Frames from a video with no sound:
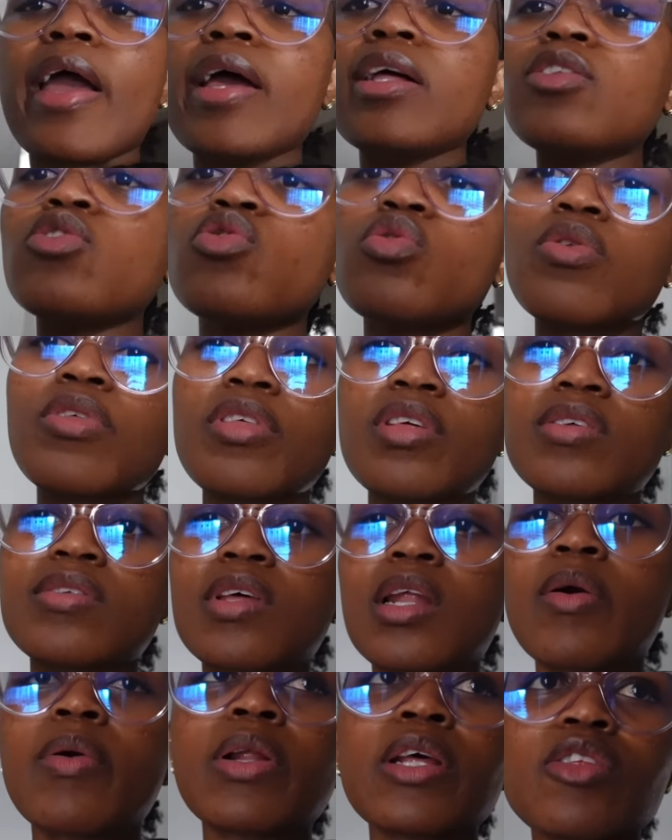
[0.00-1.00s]
had two things
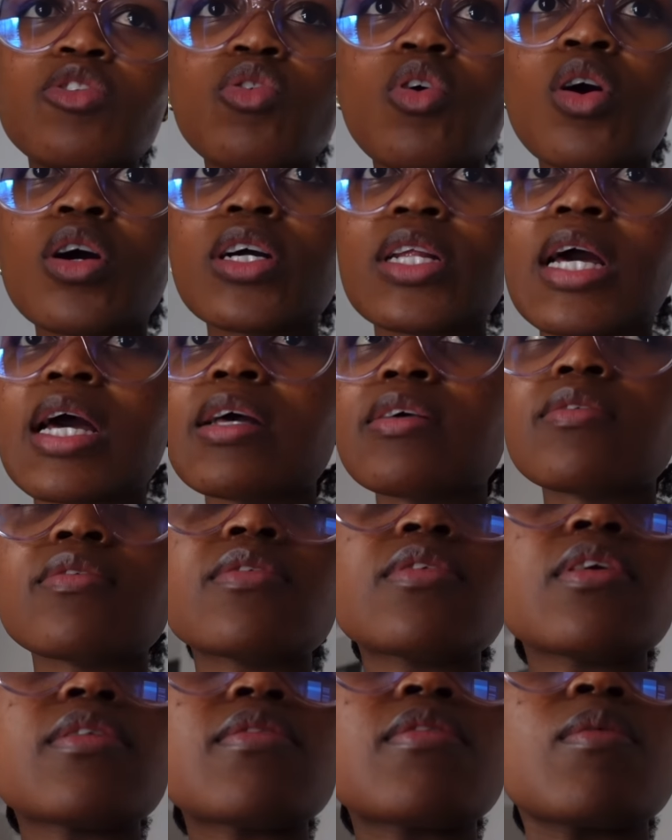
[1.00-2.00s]
that I wanted to
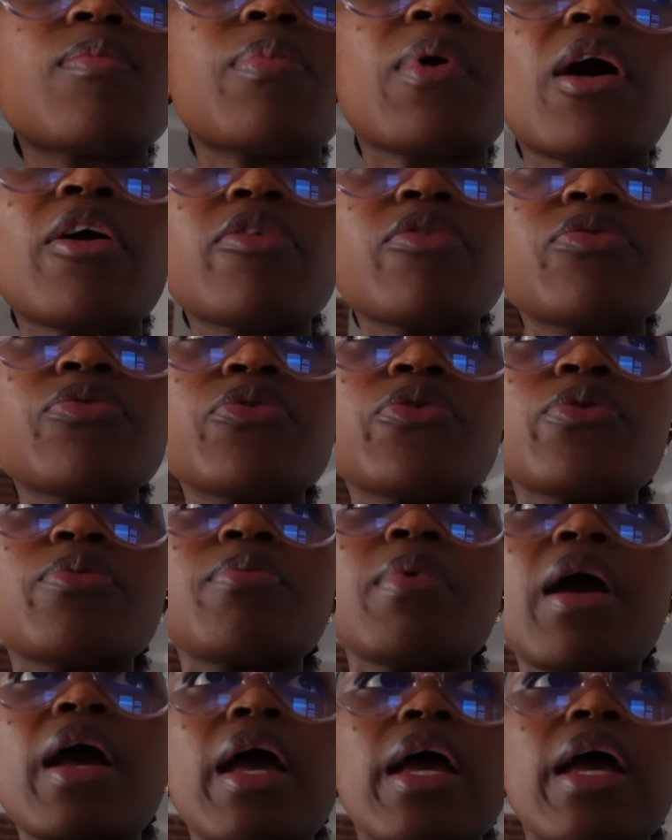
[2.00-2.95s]
organize it's the bathroom